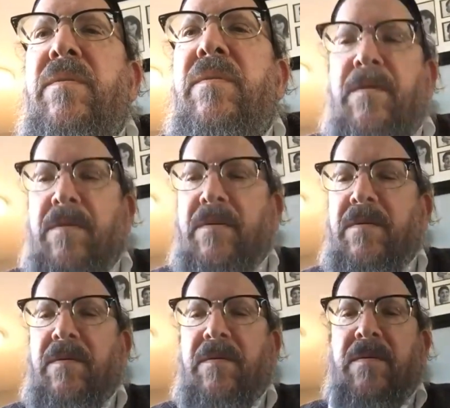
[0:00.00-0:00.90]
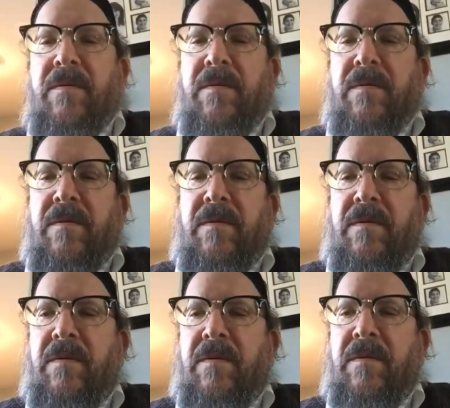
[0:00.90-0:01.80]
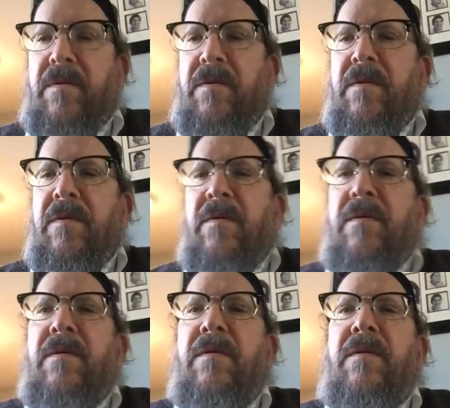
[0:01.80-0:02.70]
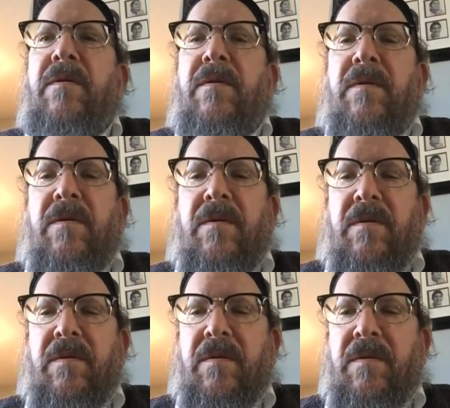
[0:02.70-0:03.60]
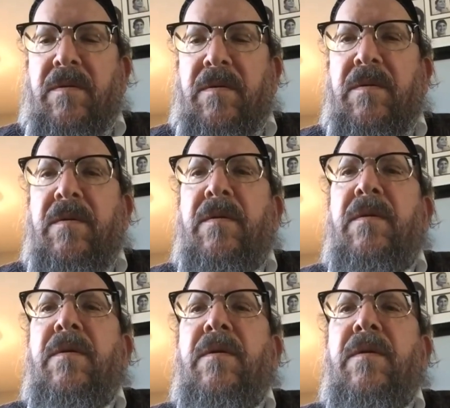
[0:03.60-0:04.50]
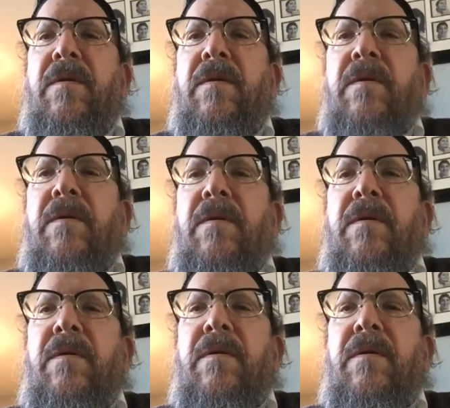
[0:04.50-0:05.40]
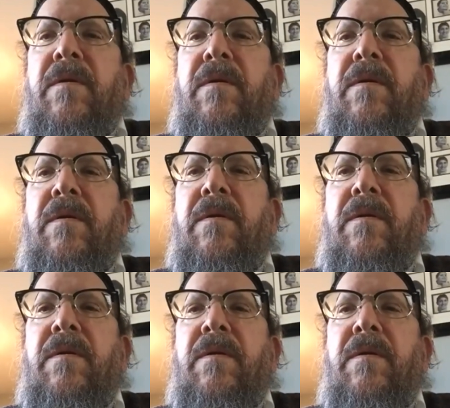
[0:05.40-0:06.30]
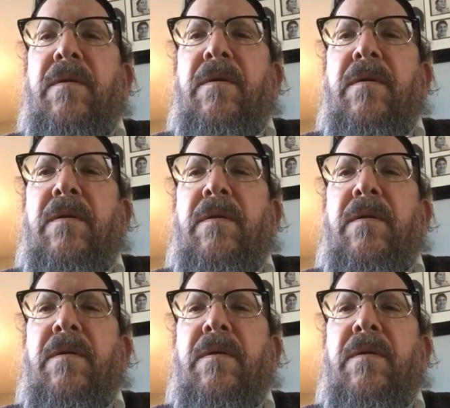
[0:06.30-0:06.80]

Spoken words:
(no one is talking)